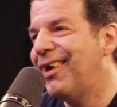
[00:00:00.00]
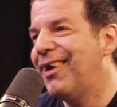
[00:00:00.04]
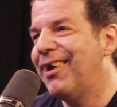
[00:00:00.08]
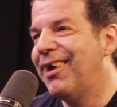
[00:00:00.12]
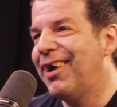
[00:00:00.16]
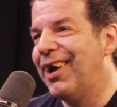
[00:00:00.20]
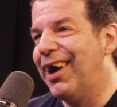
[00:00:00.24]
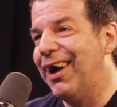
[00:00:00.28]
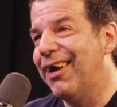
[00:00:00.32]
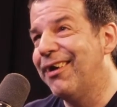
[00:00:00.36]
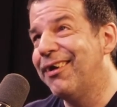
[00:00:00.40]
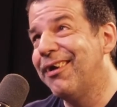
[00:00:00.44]

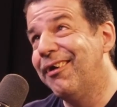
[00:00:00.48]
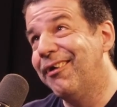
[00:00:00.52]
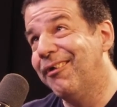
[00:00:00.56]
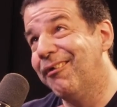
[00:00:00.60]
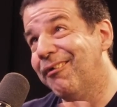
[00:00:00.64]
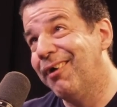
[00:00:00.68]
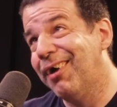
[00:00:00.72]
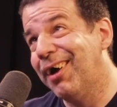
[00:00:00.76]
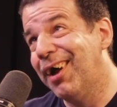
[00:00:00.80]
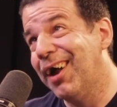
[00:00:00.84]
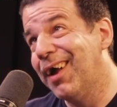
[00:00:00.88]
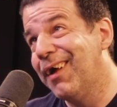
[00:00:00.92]
I don't know
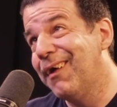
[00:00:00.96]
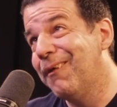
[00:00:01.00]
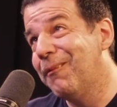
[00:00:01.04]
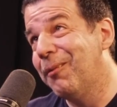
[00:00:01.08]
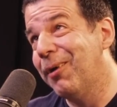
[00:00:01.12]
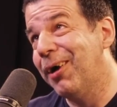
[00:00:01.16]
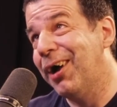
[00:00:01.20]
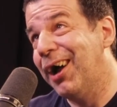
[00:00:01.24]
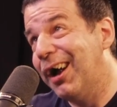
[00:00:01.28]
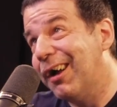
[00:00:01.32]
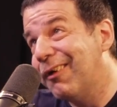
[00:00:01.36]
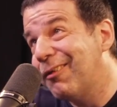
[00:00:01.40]
why, but
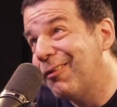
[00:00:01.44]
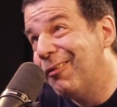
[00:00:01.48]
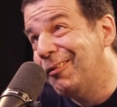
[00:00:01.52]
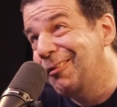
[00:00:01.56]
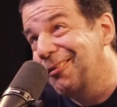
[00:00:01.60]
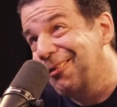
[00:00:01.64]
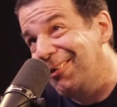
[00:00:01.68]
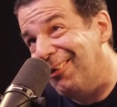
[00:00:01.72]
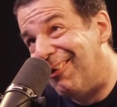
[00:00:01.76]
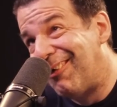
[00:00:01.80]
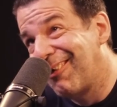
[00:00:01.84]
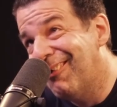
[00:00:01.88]
I just
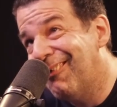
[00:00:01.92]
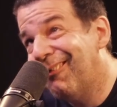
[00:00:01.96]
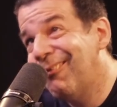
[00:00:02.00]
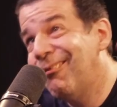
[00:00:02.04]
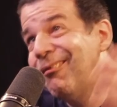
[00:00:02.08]
do.